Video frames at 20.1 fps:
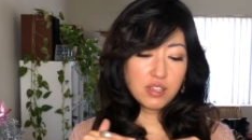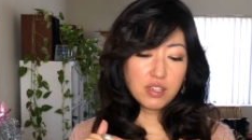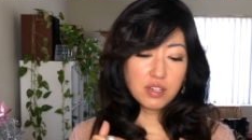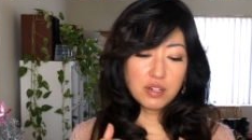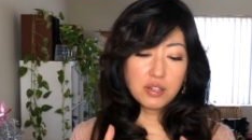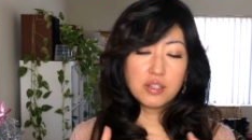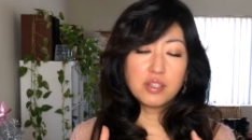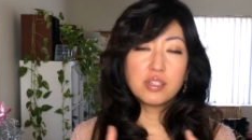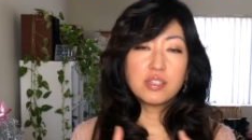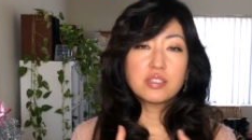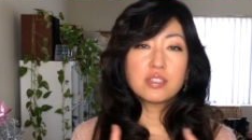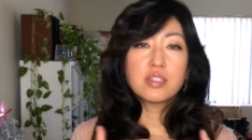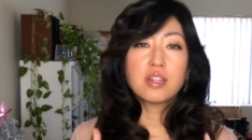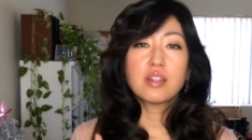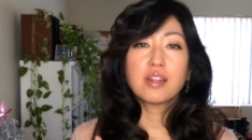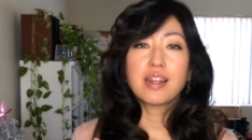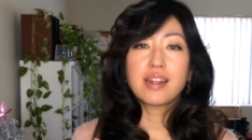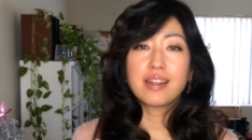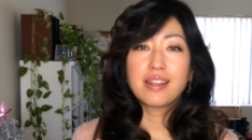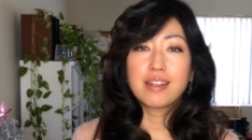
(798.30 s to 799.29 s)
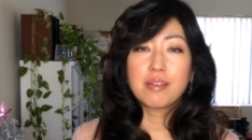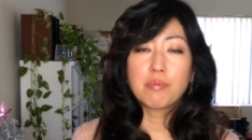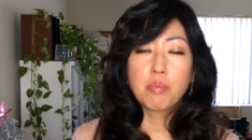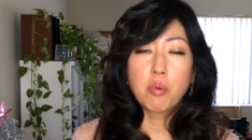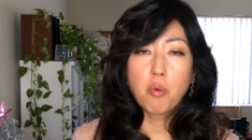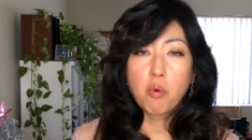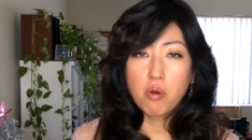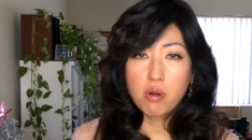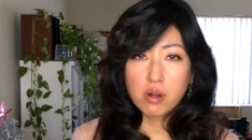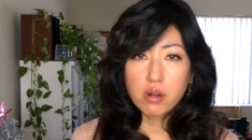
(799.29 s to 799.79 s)
it's not that
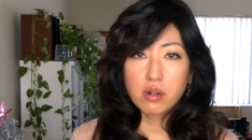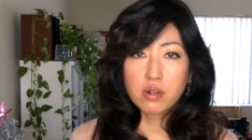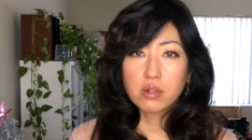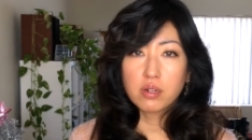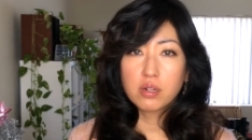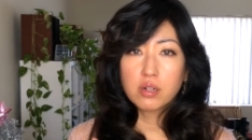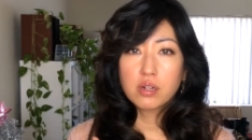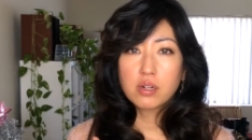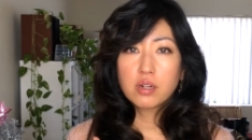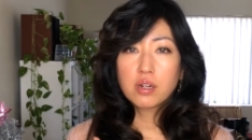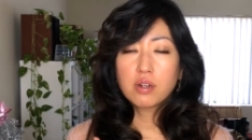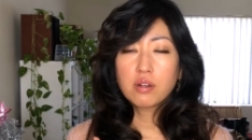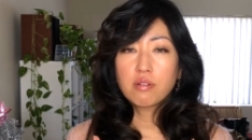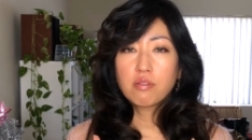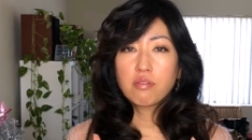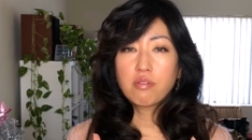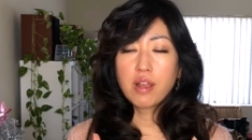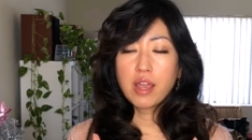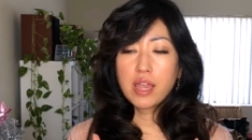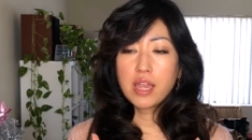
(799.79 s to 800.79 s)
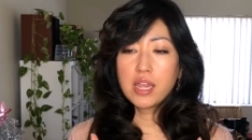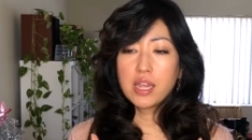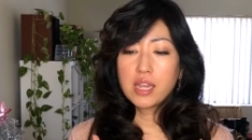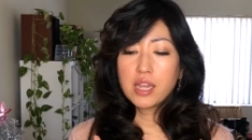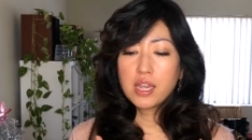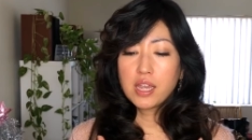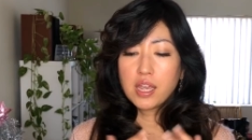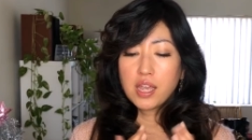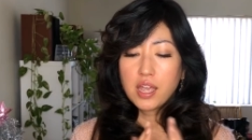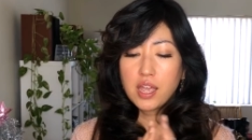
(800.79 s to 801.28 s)
important, right?
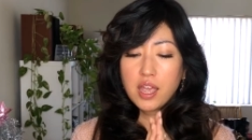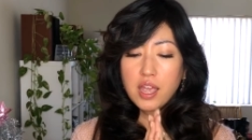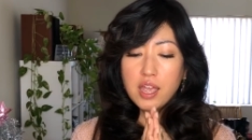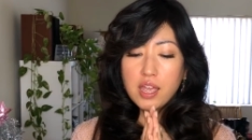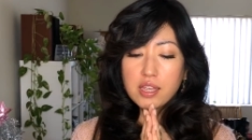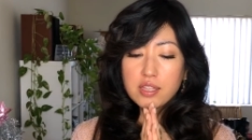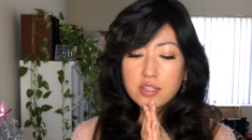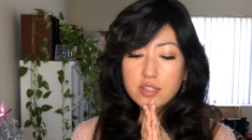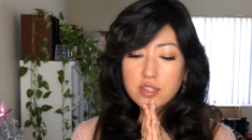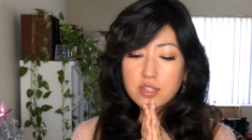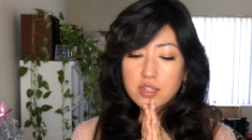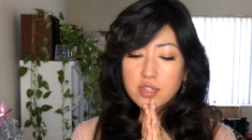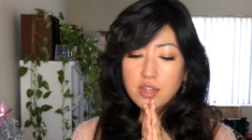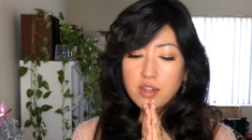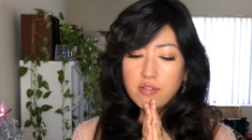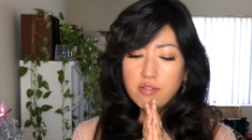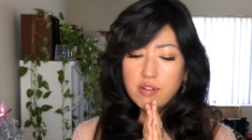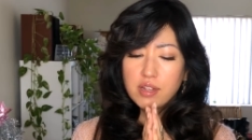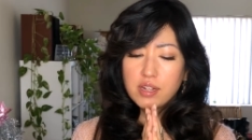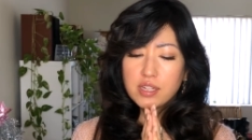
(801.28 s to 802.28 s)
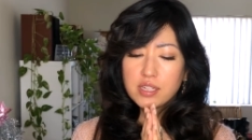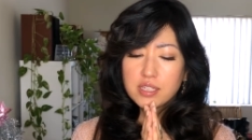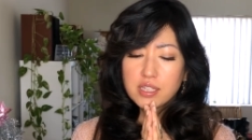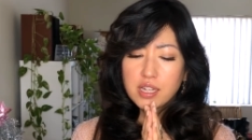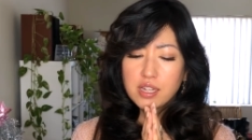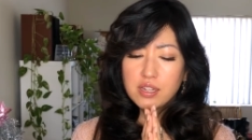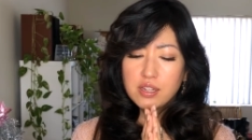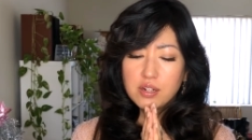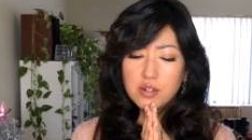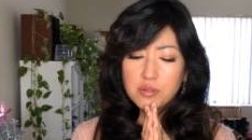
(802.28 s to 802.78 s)
And I realized
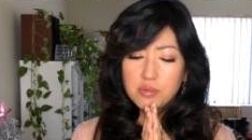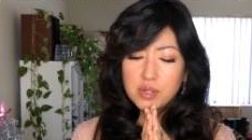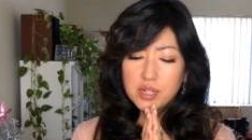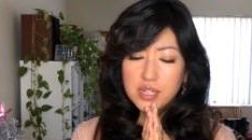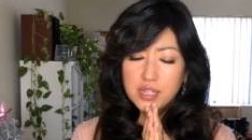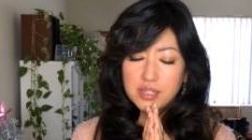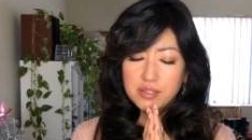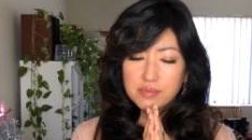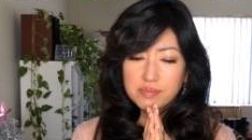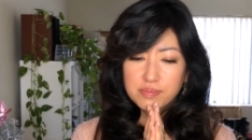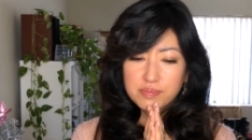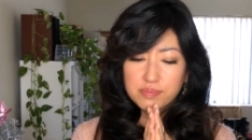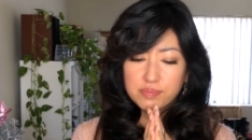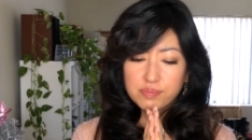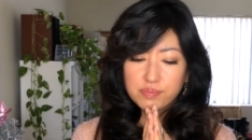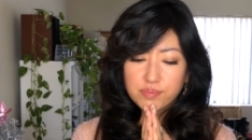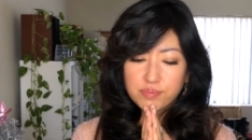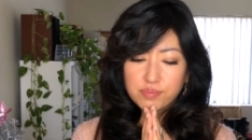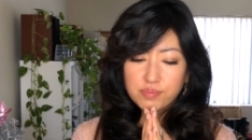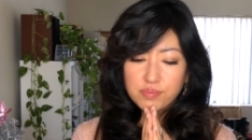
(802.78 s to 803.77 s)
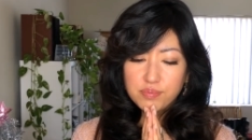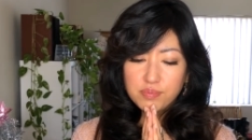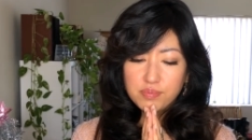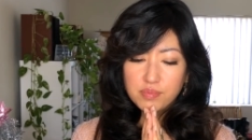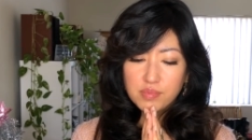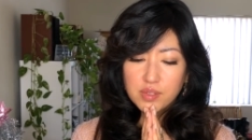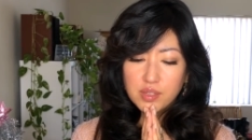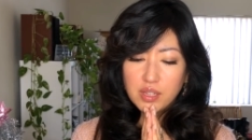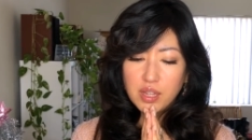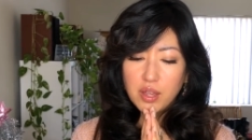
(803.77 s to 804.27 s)
that, you know what?
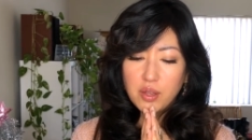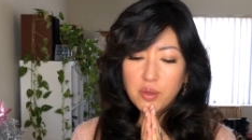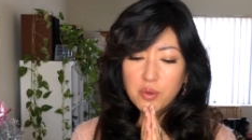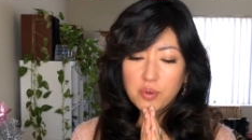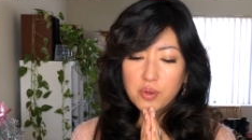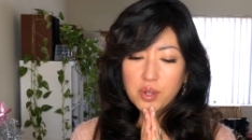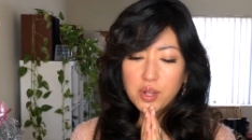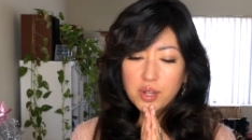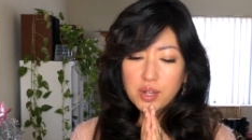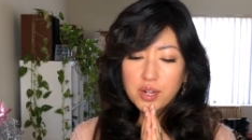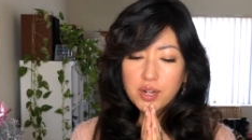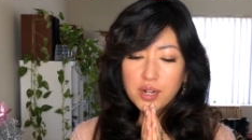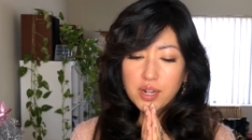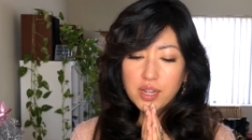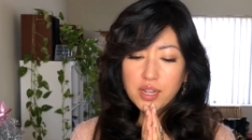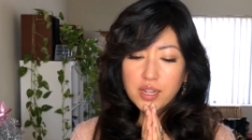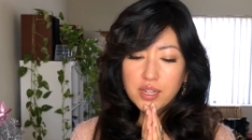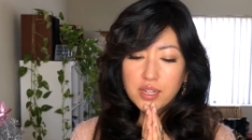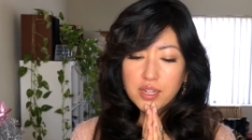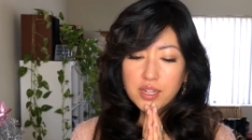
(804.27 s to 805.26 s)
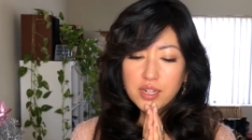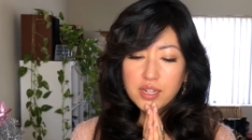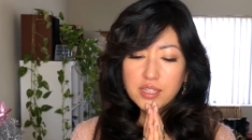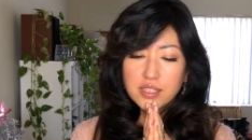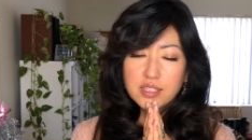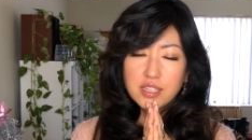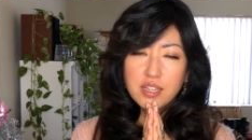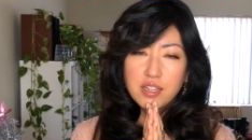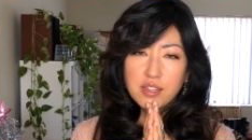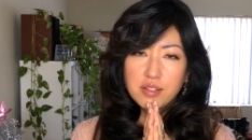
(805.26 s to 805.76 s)
No, like they
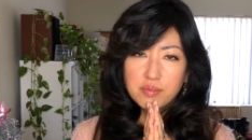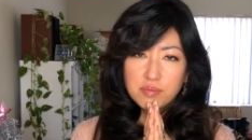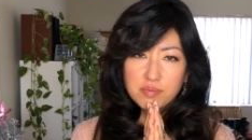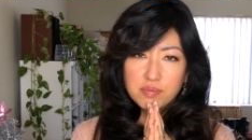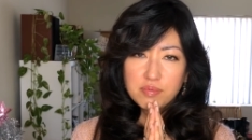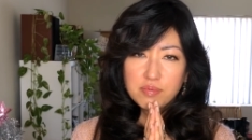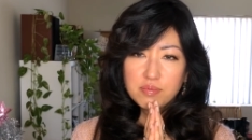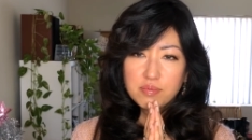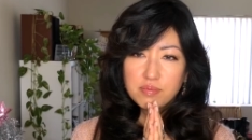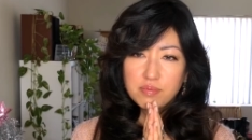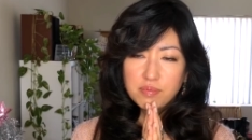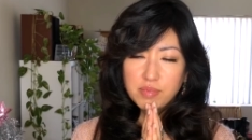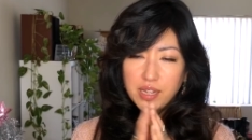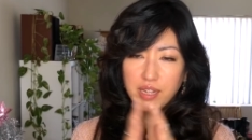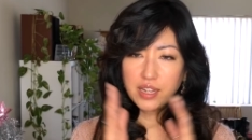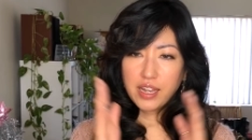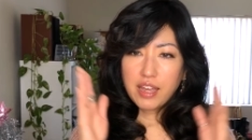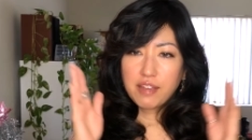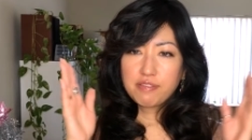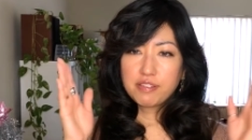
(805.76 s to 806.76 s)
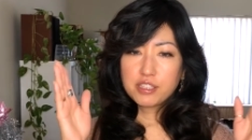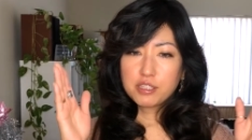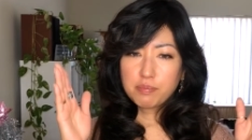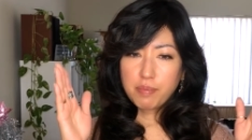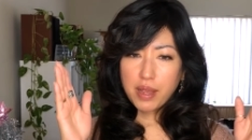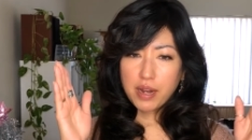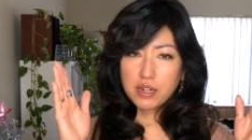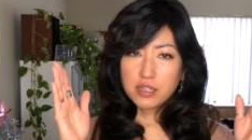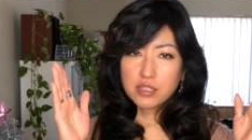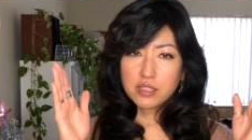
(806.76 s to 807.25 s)
say, my life is
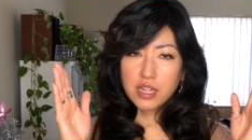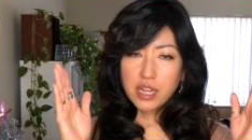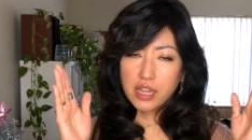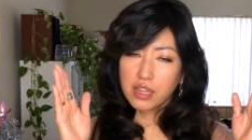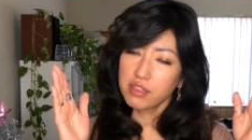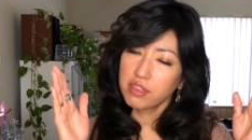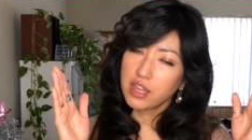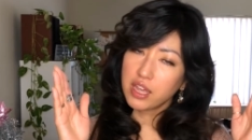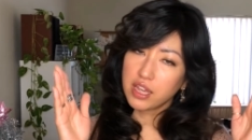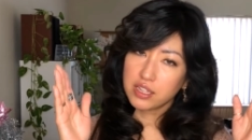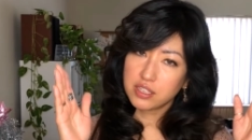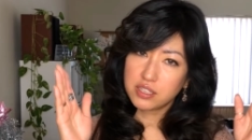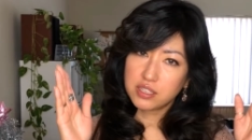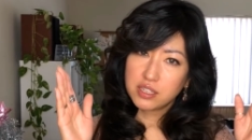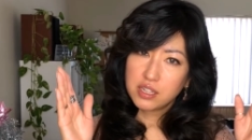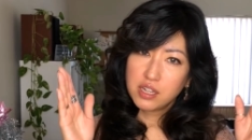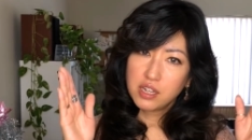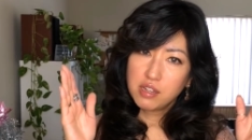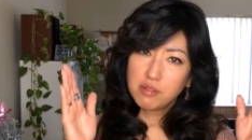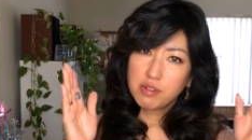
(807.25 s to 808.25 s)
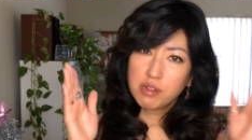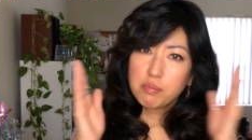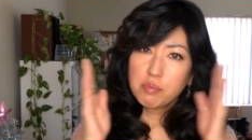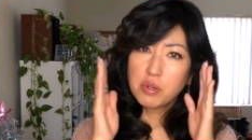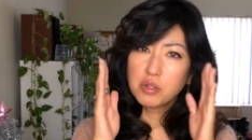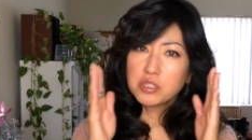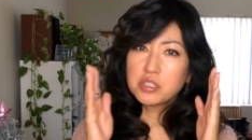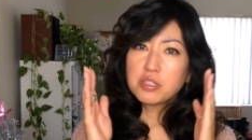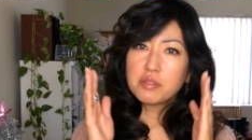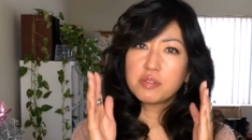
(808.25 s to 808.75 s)
spent is like this, but
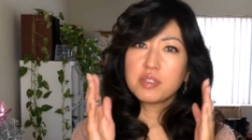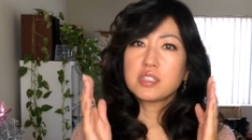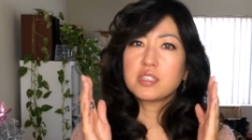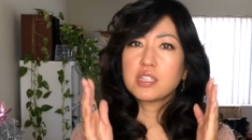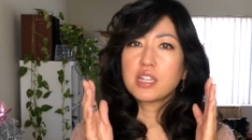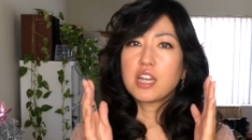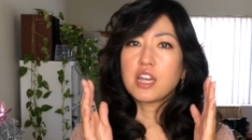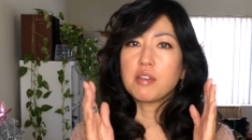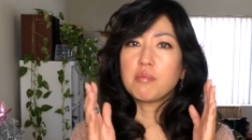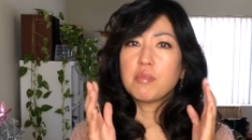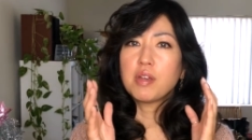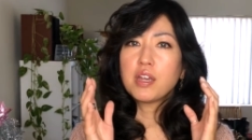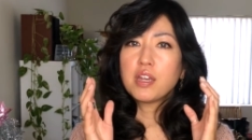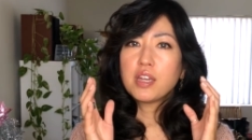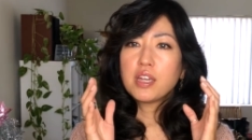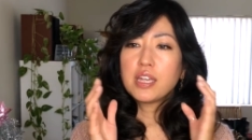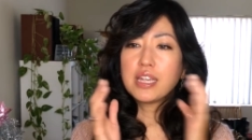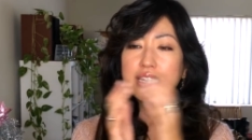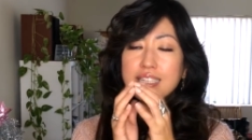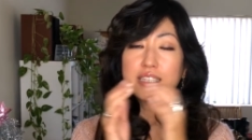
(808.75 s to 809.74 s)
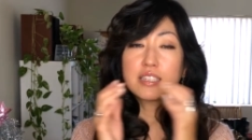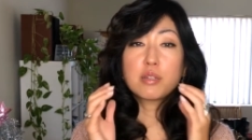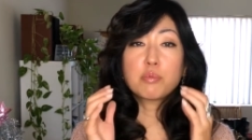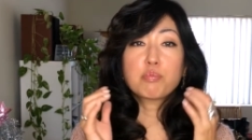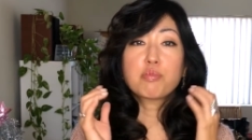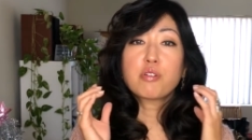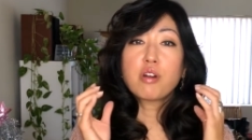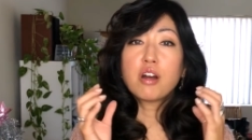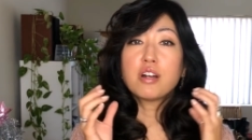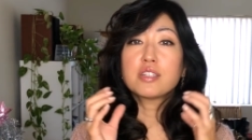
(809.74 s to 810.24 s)
most of the time, it's the
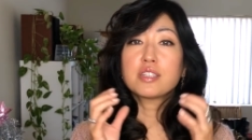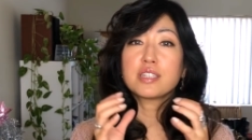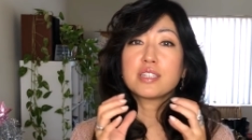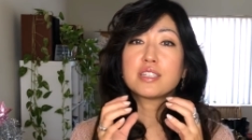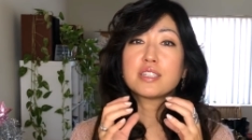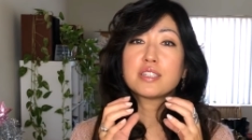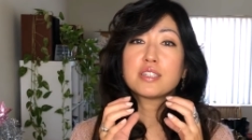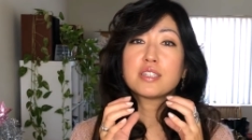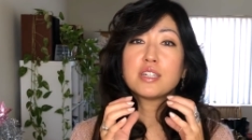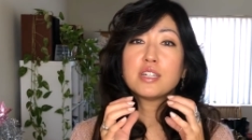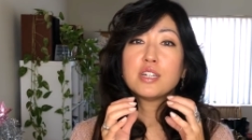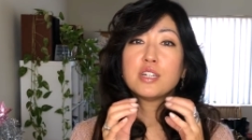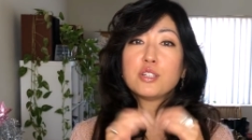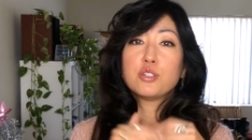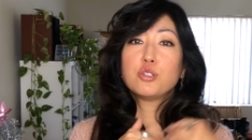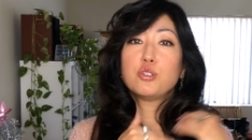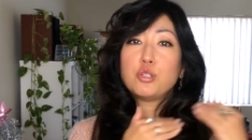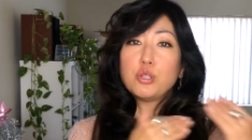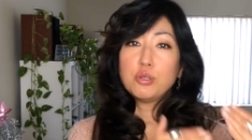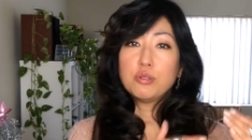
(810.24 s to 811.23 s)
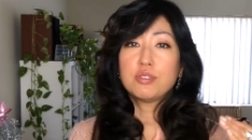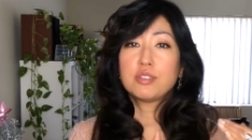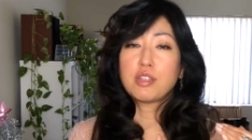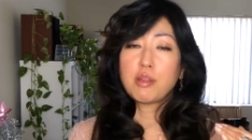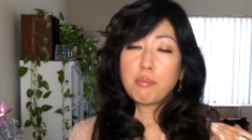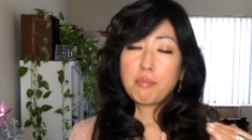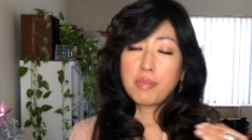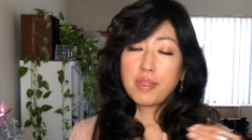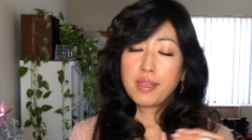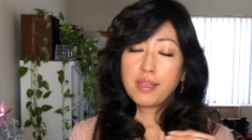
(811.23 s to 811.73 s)
process to do
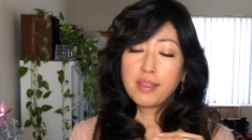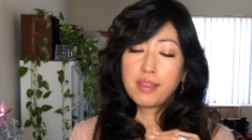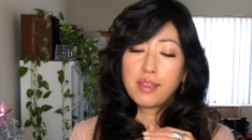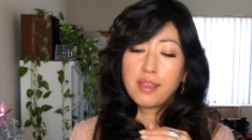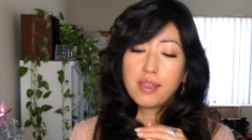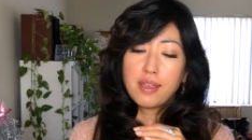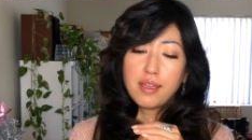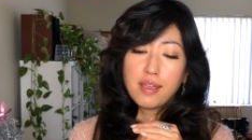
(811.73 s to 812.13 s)
something.